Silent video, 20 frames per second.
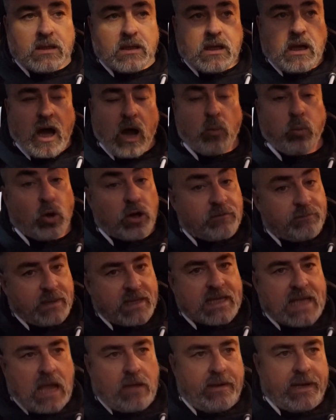I would have been
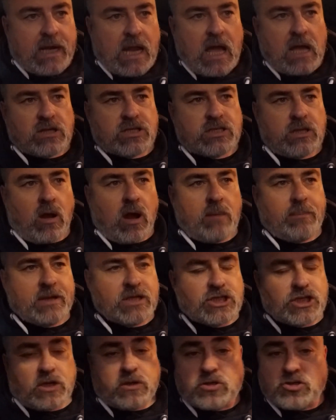going last night, but
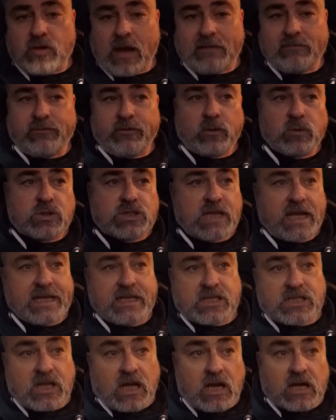due to unforeseen
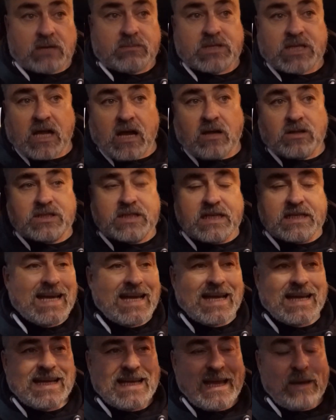circumstances,
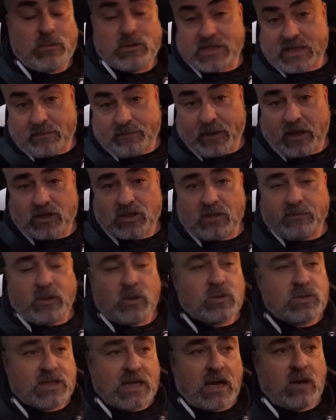it was
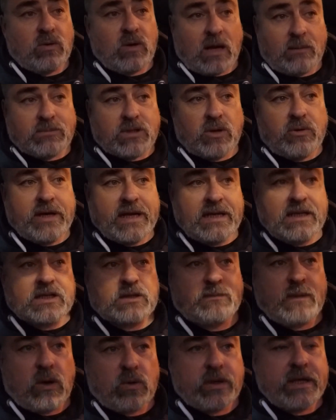impossible, so I'm doing it this
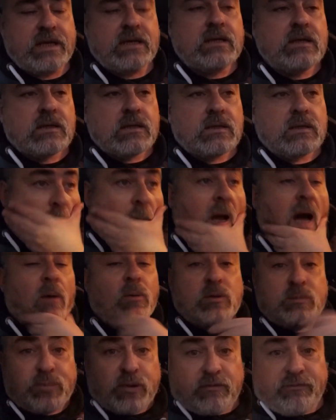morning. I
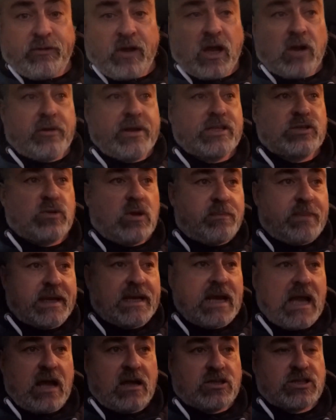would prefer it to have been
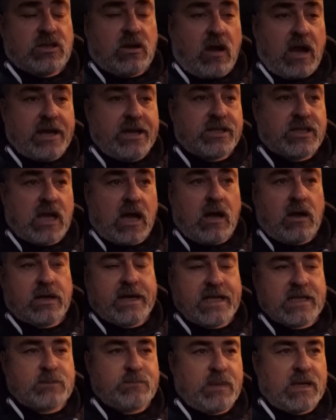last night in the
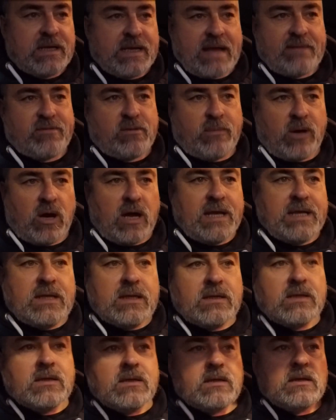darkness, but never mind.
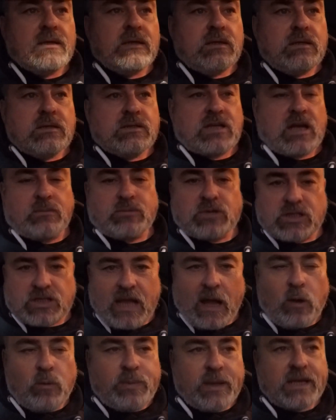So I'm just
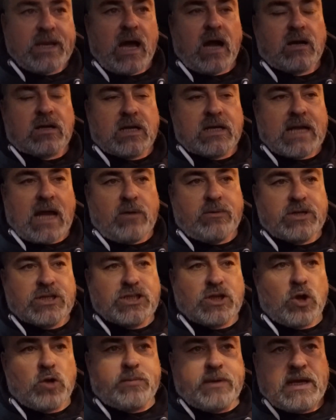hoping that I can go to
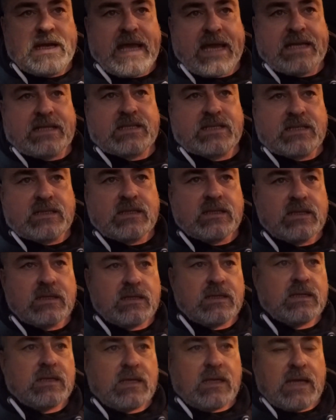Shoebury-Ness
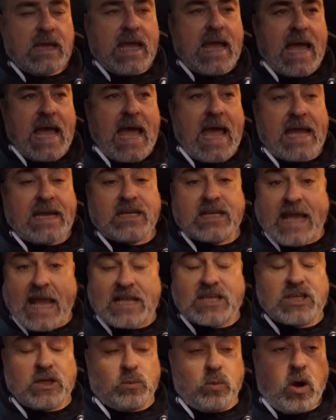and
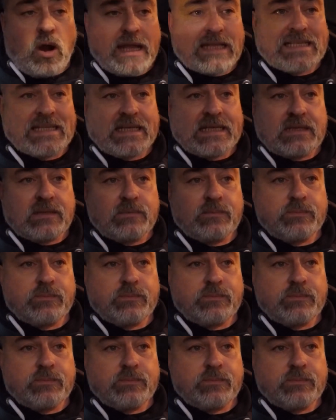catch a whiting.